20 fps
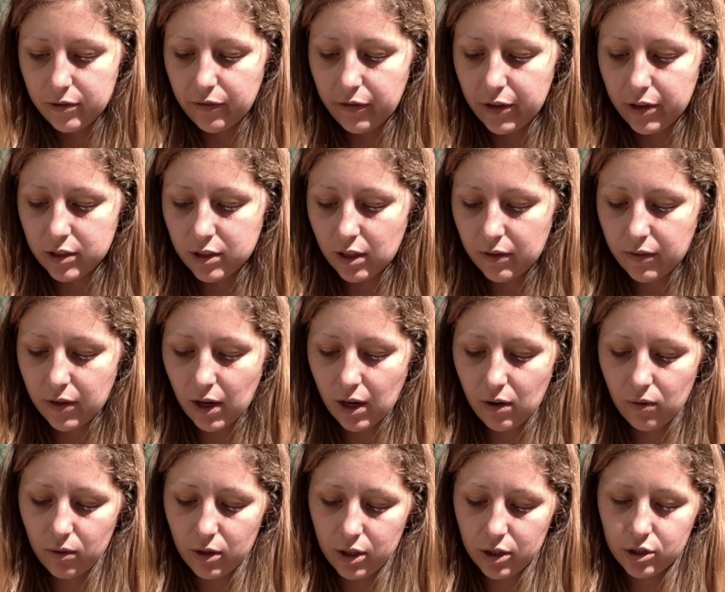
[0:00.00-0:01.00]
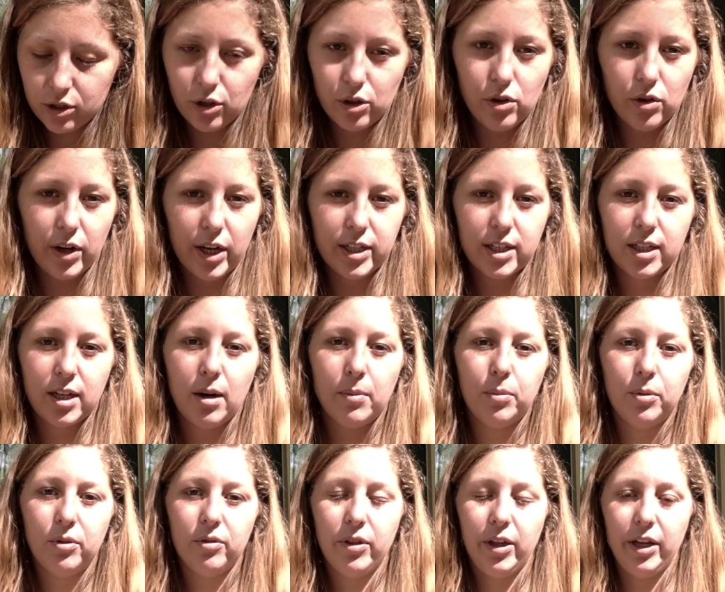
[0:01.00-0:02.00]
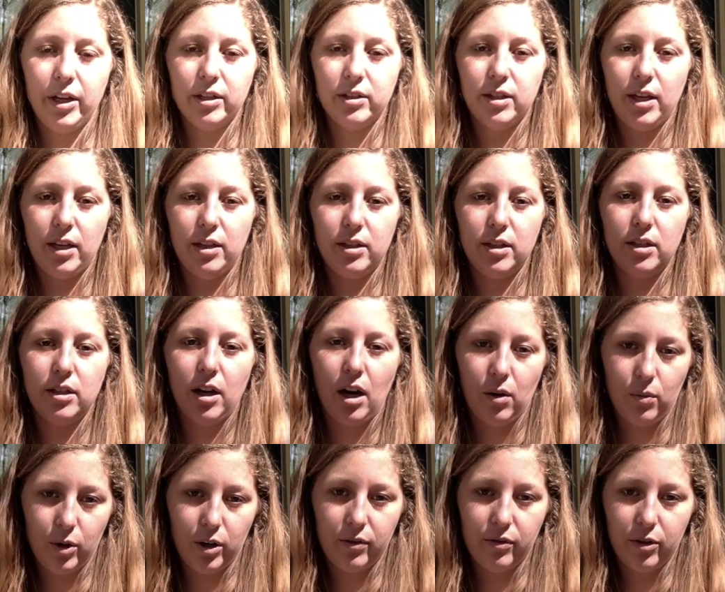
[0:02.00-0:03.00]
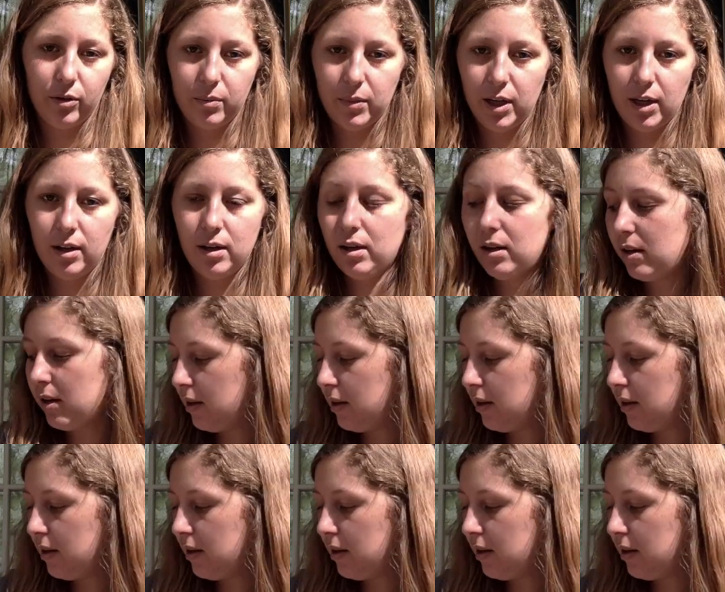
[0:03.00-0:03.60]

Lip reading: First off, I want to show you guys a couple of things that did not work for me,